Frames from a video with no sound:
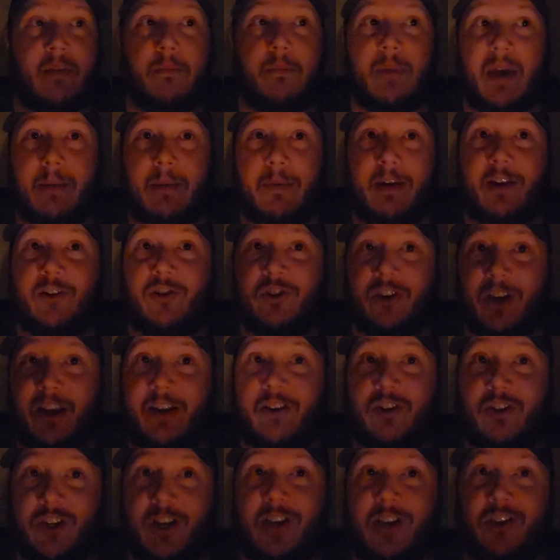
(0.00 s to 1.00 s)
The baby,
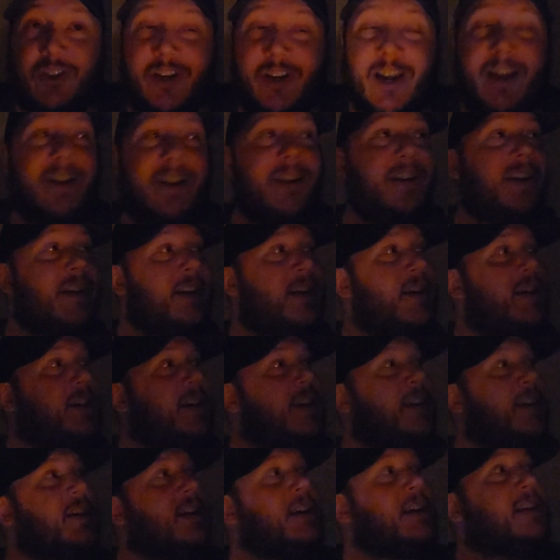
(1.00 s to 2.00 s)
shit.
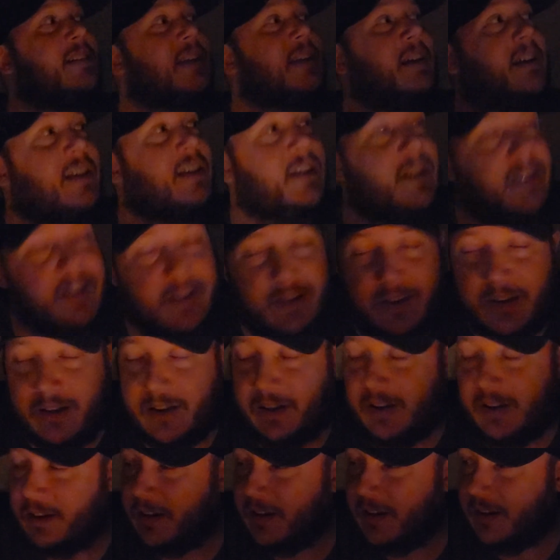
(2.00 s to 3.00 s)
He's like,
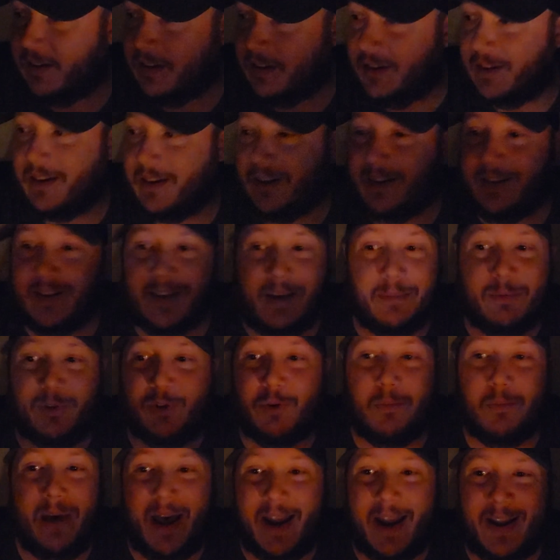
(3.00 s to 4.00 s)
I'm
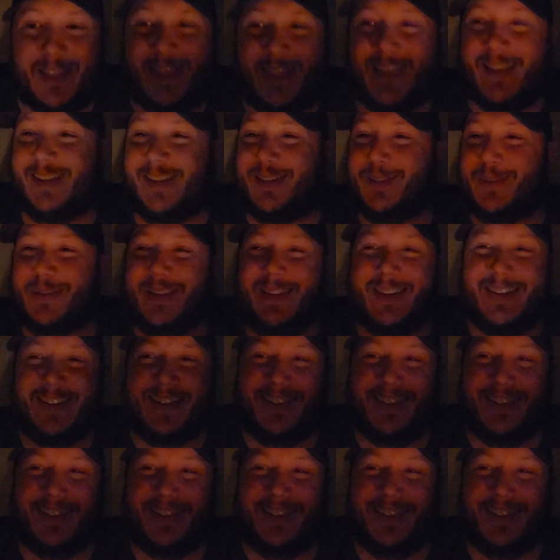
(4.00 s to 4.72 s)
so bad at this.